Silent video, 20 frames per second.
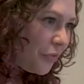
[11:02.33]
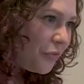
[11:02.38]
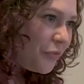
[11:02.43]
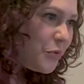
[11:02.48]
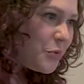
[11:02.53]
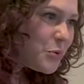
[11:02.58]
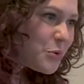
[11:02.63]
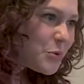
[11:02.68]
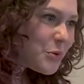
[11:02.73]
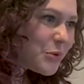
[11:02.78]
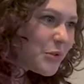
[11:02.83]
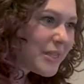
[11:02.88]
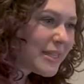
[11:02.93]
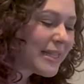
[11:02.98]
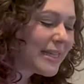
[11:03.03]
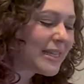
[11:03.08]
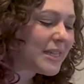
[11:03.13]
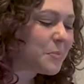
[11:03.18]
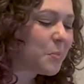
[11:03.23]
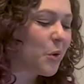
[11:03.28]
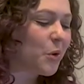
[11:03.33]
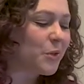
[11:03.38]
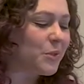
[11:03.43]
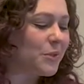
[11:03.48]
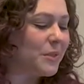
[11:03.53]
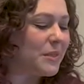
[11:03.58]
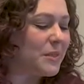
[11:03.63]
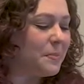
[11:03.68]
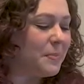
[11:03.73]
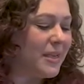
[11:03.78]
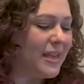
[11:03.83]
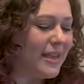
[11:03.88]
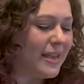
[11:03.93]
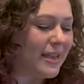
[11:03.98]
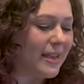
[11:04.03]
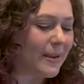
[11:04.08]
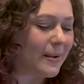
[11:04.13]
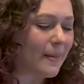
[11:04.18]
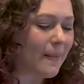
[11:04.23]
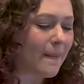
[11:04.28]
fools these mortals
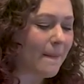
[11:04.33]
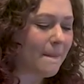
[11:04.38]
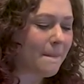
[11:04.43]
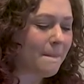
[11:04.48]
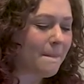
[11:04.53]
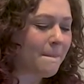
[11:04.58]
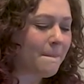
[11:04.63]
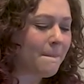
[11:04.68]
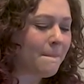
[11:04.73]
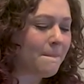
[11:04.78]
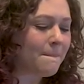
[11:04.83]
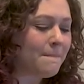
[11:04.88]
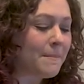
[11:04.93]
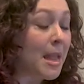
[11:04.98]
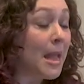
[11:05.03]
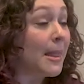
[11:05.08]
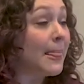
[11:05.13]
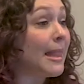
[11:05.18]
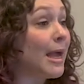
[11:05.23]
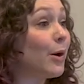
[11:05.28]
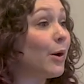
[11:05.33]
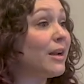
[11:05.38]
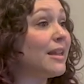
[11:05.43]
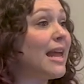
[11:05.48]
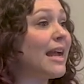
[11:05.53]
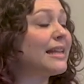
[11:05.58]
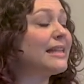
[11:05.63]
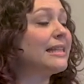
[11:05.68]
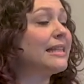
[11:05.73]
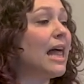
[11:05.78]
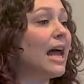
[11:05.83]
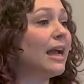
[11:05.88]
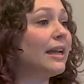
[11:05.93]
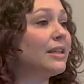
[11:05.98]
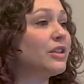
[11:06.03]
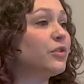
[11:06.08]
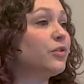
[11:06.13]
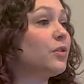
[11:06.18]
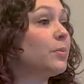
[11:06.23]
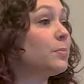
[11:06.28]
be. Now our next line
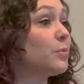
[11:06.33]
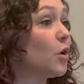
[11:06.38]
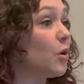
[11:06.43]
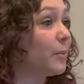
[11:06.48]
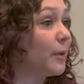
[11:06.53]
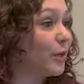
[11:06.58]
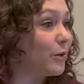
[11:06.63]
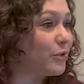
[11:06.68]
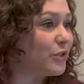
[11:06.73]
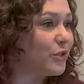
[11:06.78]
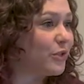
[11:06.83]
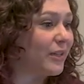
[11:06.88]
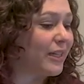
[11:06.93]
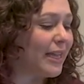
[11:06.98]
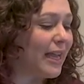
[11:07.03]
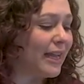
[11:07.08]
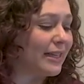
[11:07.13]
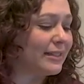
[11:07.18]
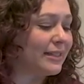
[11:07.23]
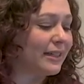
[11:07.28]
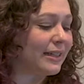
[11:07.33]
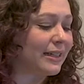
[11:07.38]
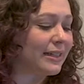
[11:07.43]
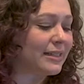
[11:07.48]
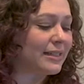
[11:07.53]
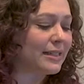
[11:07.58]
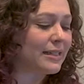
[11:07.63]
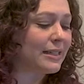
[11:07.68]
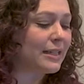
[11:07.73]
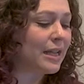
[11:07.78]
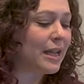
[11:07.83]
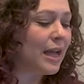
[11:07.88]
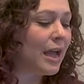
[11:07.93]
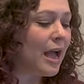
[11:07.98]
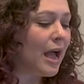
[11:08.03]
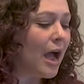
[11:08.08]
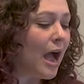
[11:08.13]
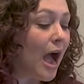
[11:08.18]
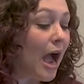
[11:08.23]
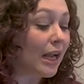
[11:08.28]
is from Romeo and Juliet, and it's,
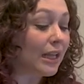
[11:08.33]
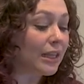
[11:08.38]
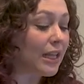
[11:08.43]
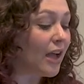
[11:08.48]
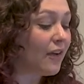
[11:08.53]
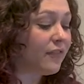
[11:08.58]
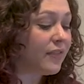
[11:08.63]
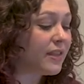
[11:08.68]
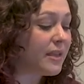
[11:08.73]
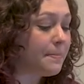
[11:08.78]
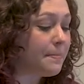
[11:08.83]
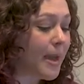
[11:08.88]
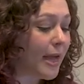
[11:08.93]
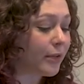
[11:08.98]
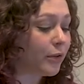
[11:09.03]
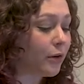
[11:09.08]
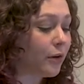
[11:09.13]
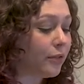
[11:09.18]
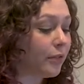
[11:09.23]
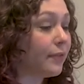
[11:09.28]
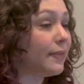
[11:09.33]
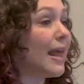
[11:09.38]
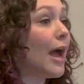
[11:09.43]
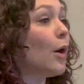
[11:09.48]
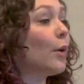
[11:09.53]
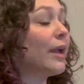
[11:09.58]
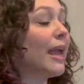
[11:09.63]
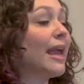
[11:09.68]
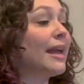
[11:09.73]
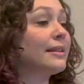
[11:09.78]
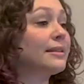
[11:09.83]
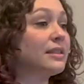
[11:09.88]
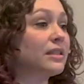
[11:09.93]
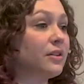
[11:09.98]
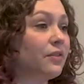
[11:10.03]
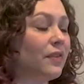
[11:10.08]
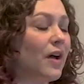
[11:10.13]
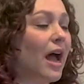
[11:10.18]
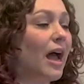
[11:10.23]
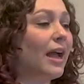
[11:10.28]
I love thee better than thou canst
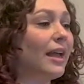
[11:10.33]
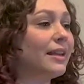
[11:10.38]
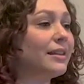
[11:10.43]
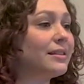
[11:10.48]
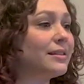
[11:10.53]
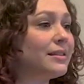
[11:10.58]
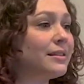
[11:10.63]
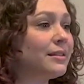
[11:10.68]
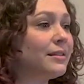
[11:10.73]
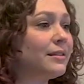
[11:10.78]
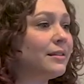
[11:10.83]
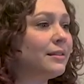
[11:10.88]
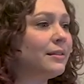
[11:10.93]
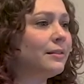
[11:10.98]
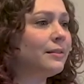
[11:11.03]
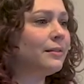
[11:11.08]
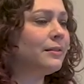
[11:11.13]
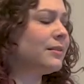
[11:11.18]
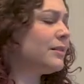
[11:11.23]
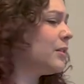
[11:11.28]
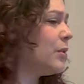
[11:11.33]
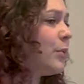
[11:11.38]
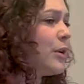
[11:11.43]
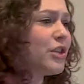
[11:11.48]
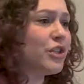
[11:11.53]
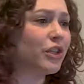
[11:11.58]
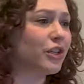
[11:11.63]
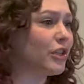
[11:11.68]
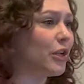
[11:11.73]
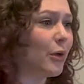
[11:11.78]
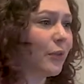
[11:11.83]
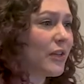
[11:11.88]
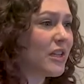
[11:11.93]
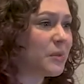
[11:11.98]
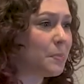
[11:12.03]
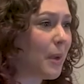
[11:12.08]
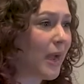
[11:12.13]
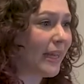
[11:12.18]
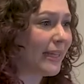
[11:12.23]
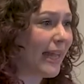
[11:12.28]
devise. So we should know these
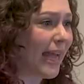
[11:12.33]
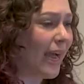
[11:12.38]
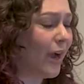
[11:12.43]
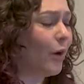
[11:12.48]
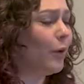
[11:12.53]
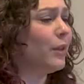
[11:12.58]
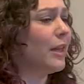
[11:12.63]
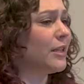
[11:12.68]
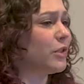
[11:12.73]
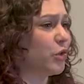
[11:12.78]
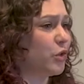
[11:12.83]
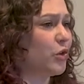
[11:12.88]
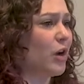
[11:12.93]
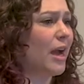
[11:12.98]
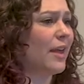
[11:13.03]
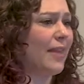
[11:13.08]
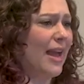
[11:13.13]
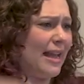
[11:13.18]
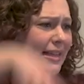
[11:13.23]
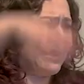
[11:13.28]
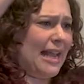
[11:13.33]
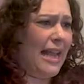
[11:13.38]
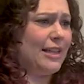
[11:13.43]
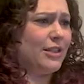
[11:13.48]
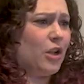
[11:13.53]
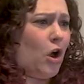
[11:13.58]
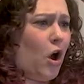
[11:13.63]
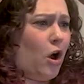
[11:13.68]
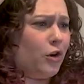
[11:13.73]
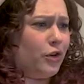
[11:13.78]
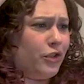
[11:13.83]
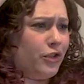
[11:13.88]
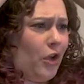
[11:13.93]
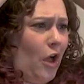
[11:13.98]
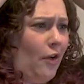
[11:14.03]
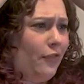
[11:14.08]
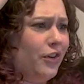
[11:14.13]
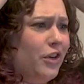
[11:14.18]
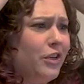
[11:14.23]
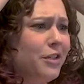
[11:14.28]
by now. Let's try that as our
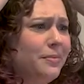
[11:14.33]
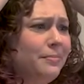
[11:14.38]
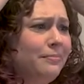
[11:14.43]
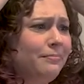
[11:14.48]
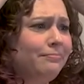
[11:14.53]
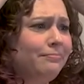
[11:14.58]
sovereign,